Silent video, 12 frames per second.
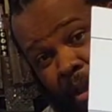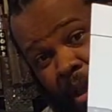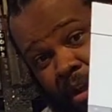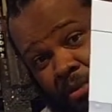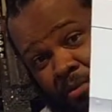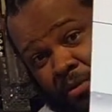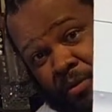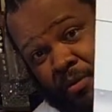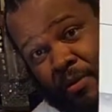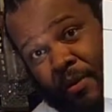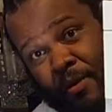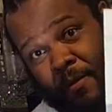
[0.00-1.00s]

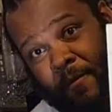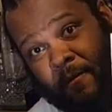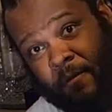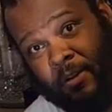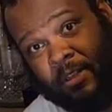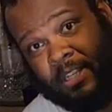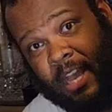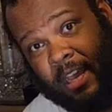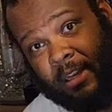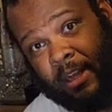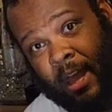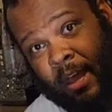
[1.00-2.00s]
manual for the
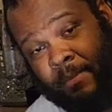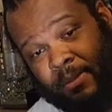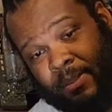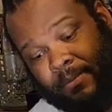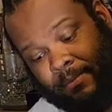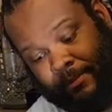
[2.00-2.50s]
Cyclops,